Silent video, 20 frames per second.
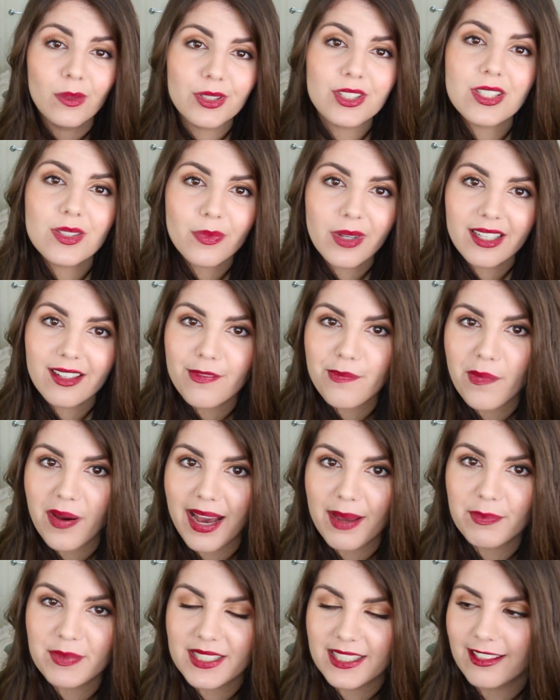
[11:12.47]
which is one of
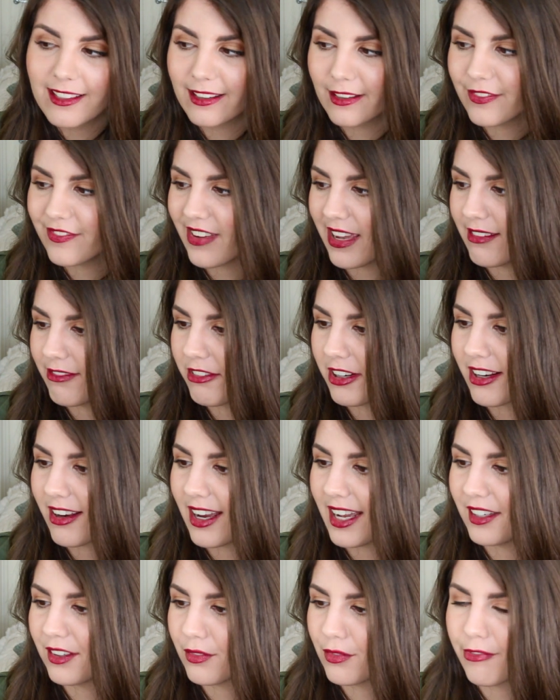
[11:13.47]
my particular favorite
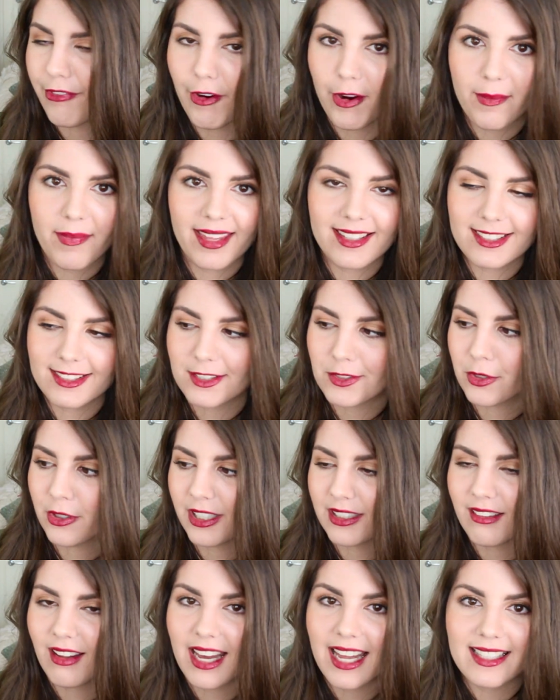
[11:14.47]
kind of romance
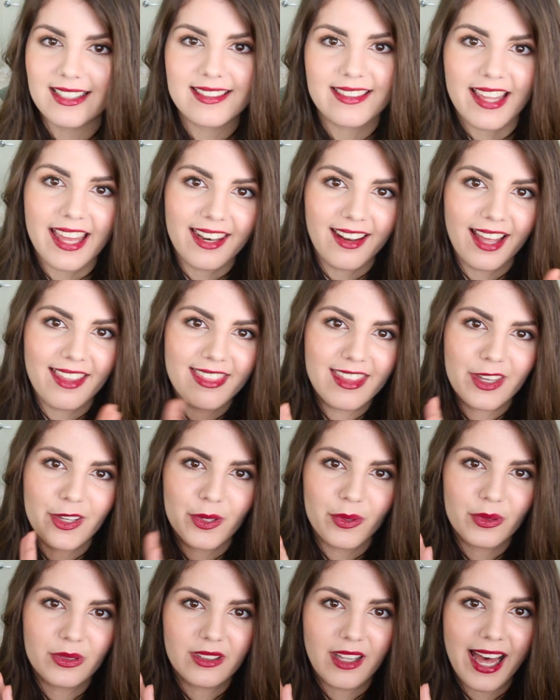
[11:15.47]
storylines, then I
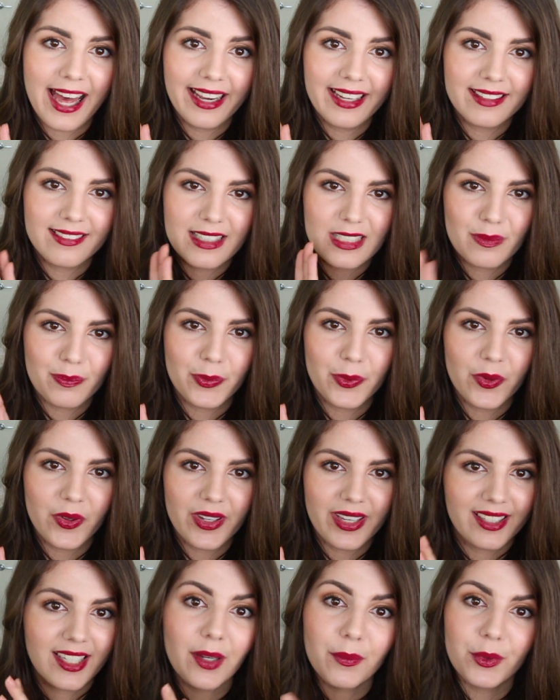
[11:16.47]
think you'll like this
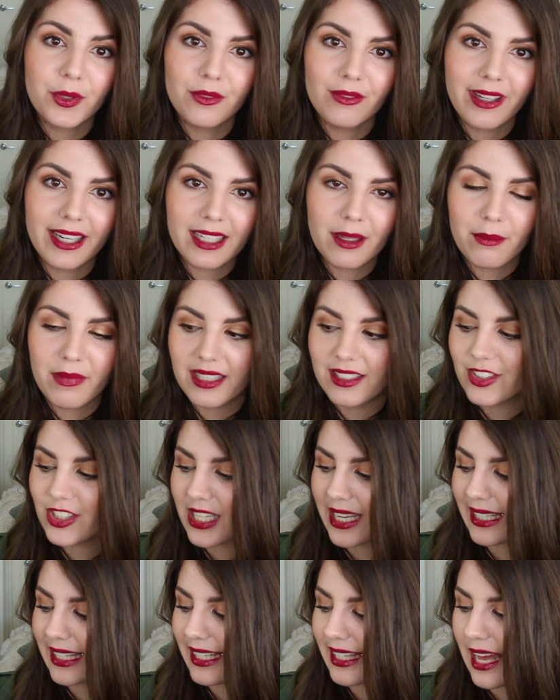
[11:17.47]
book, and I would recommend
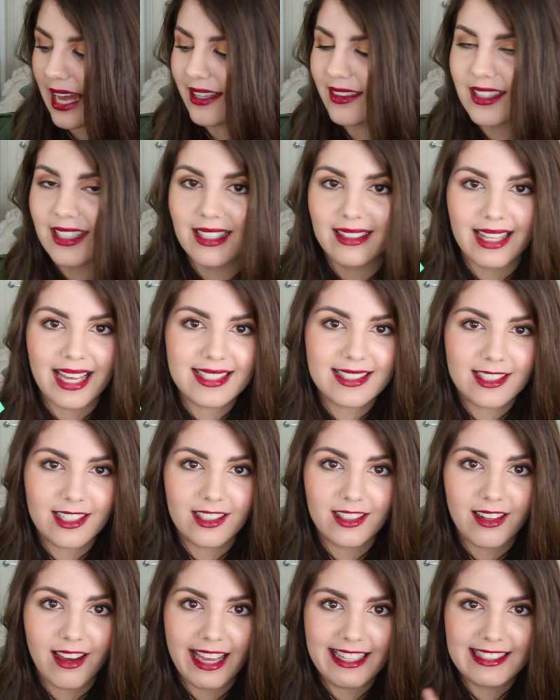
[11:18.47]
checking out the
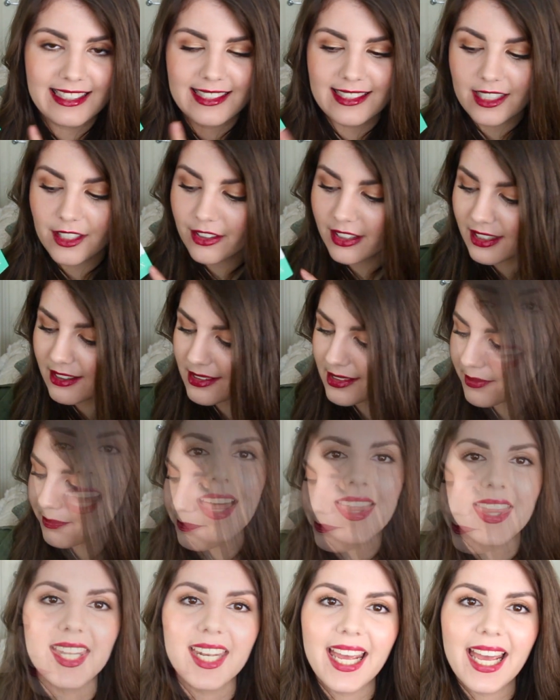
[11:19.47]
Alaskan Nights series.
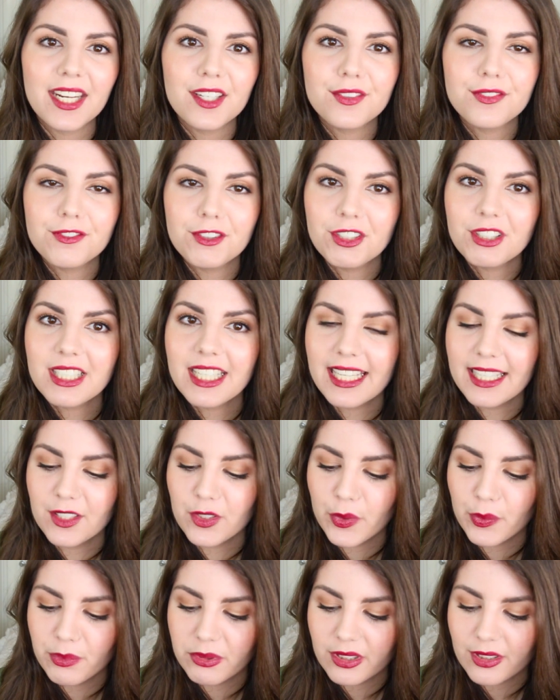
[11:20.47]
And then I had a few
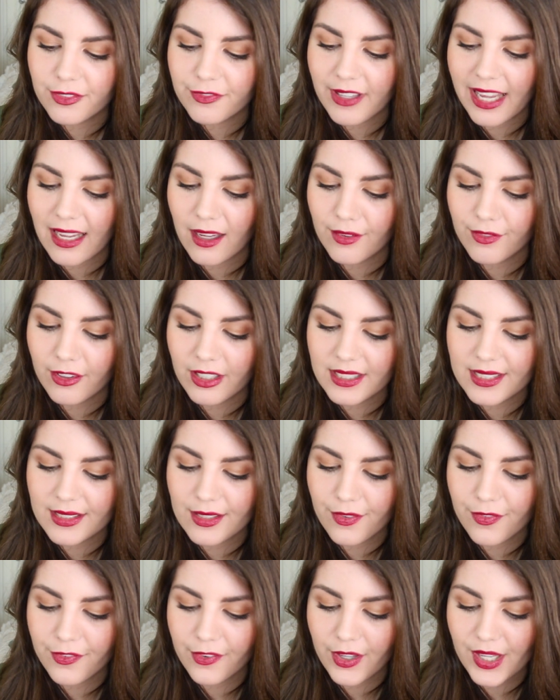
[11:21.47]
Kindle book favorites.
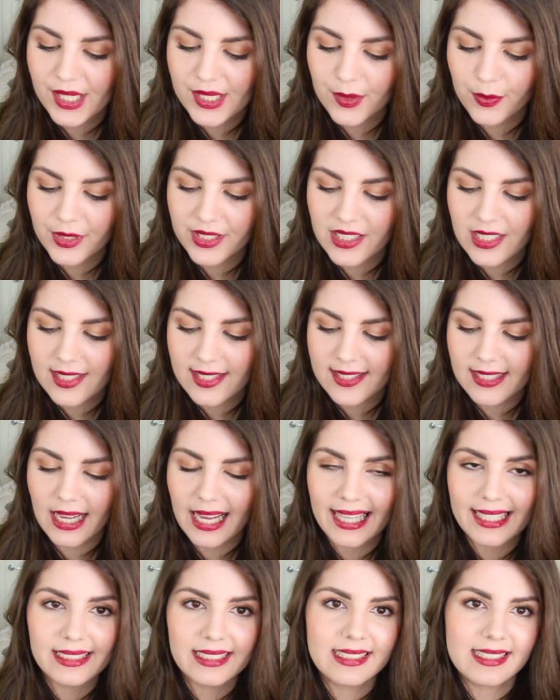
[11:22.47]
The first was the
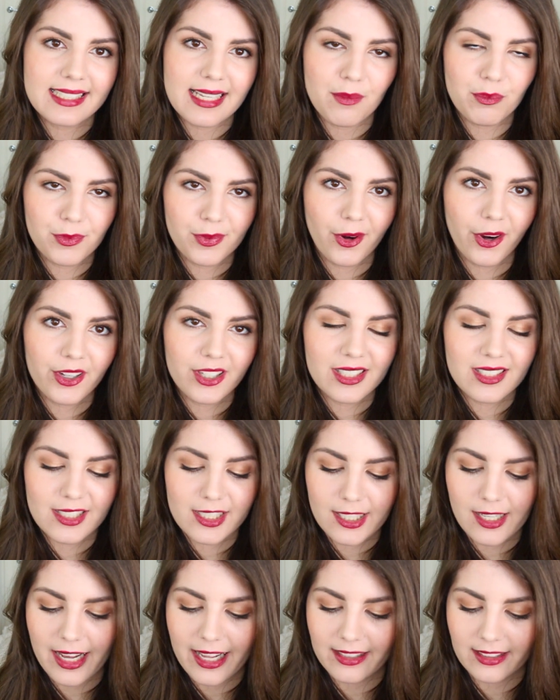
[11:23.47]
Silence and Broken
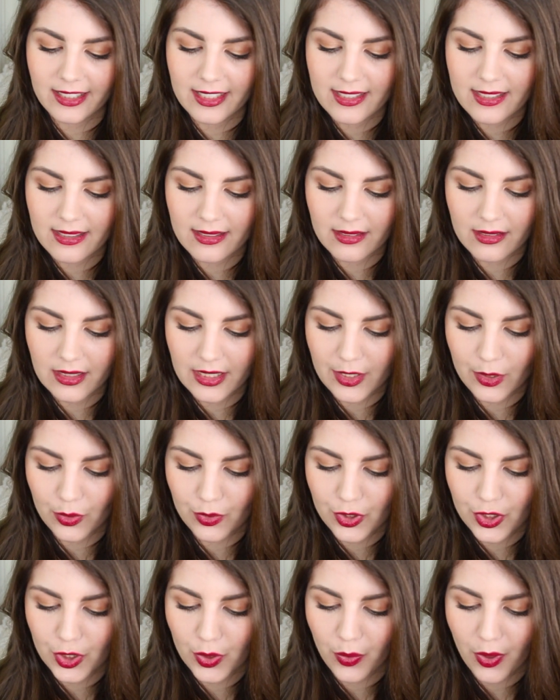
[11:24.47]
Silence
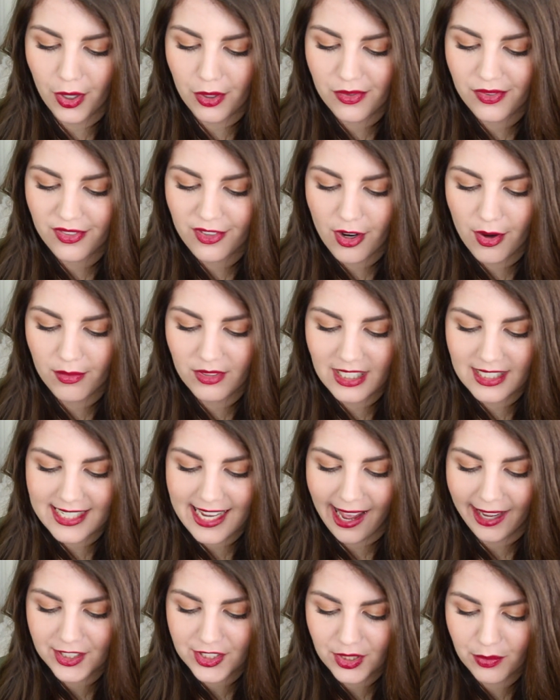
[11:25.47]
little duo from
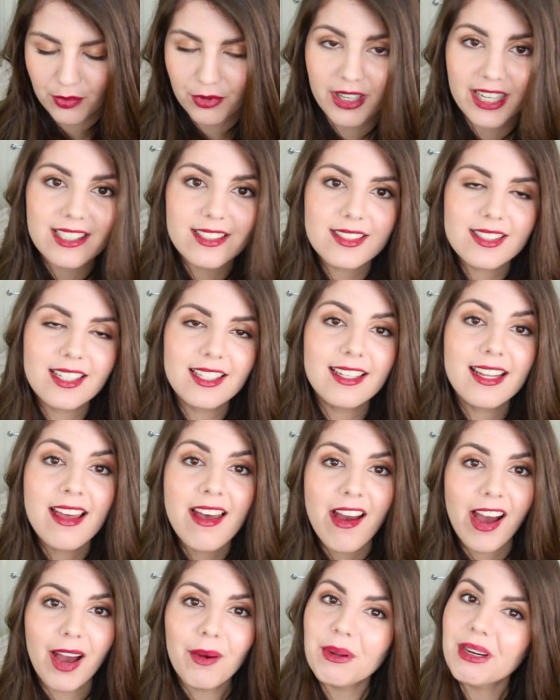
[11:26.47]
Natasha Preston.
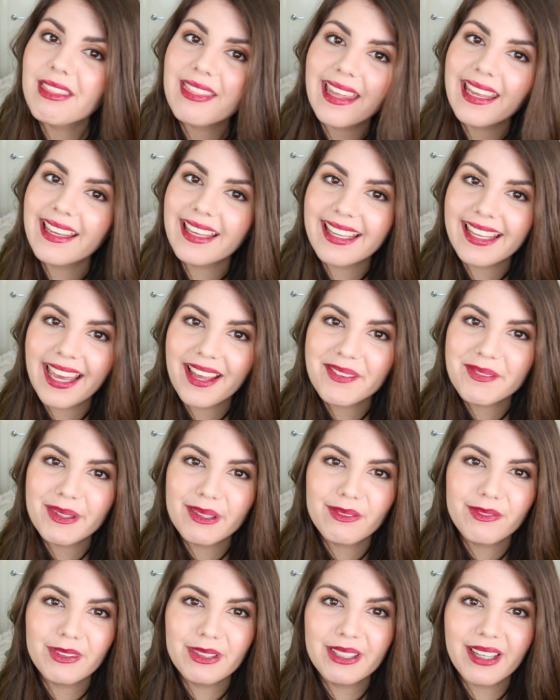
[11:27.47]
I want to thank again
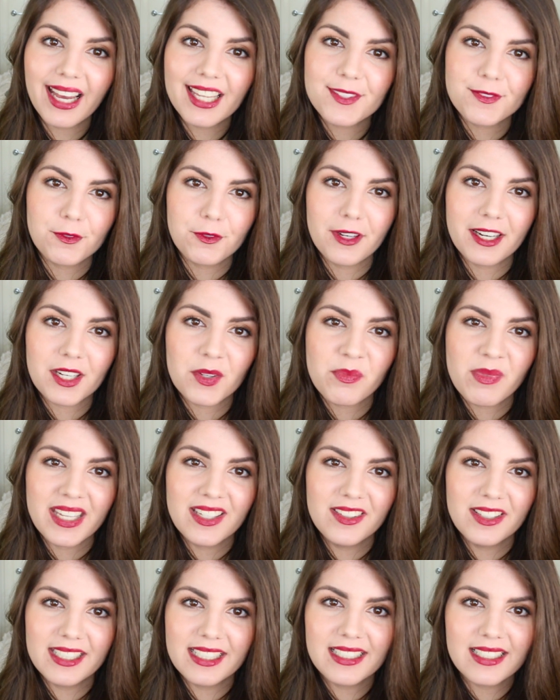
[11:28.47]
one of you guys for
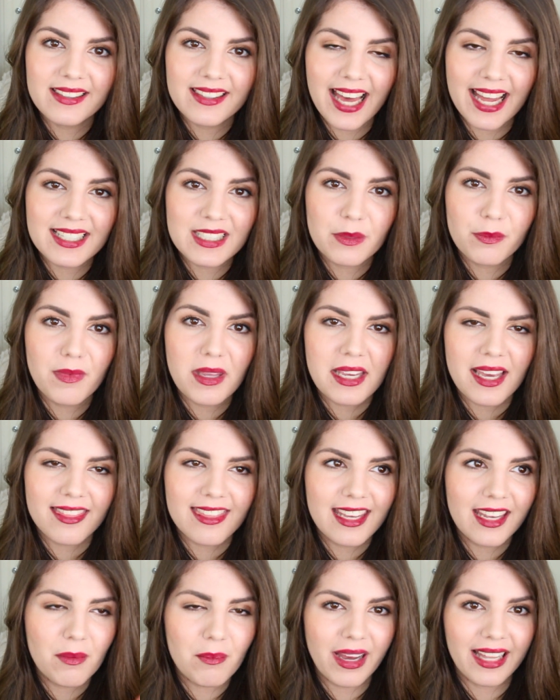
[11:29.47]
recommending that to me. I
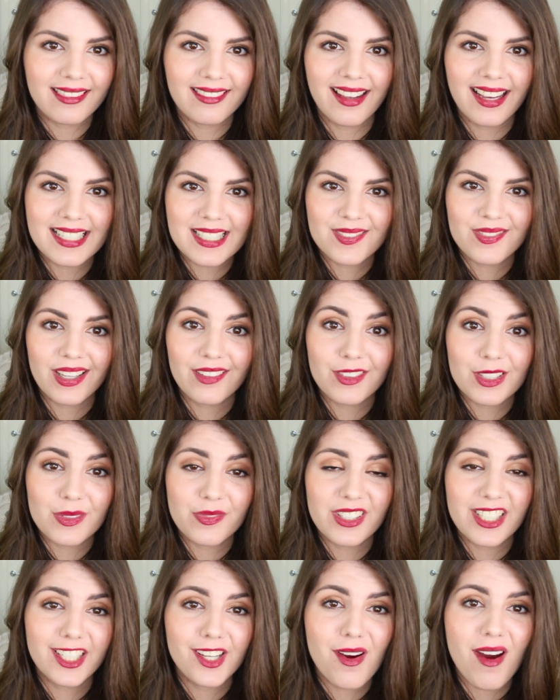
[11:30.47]
think in my last
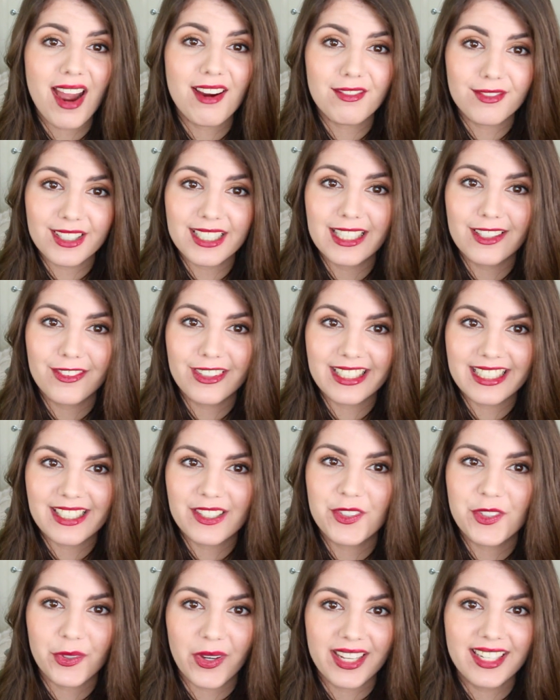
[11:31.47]
favorites video I really, really
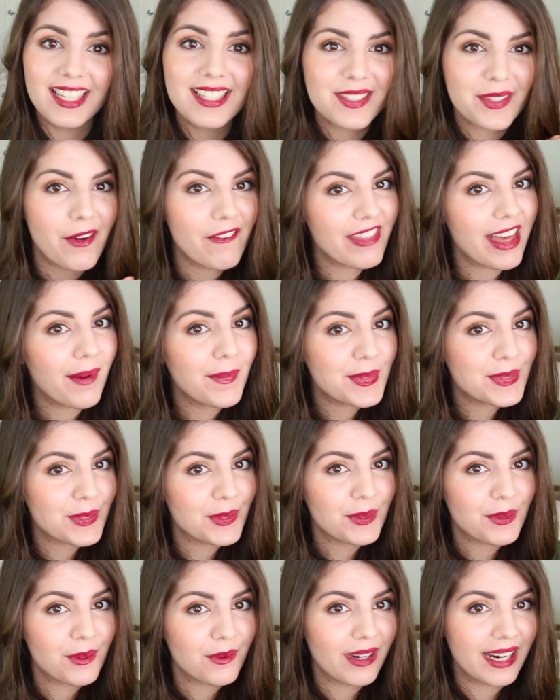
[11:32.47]
enjoyed it, so if that was
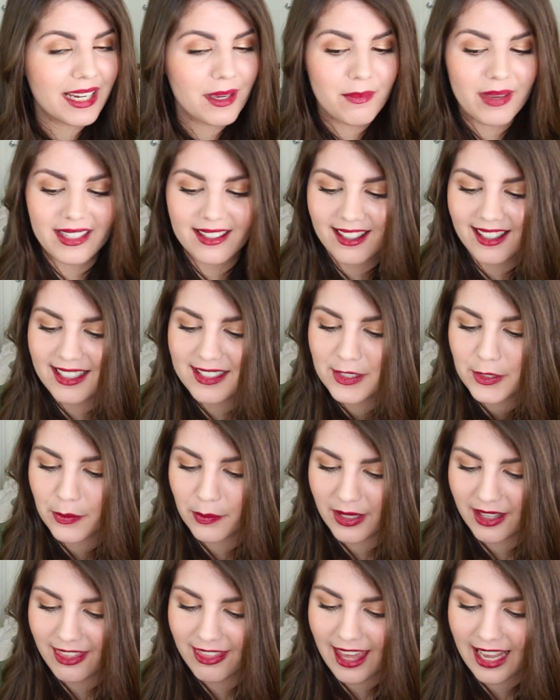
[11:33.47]
you who recommended it to
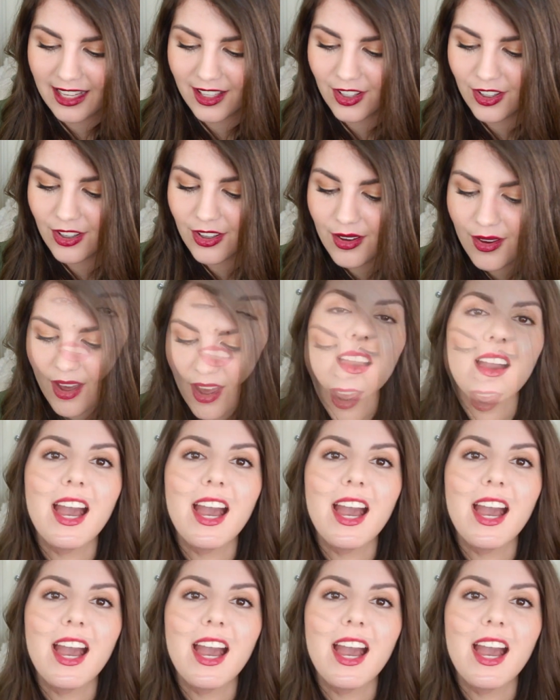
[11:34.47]
me, thank you.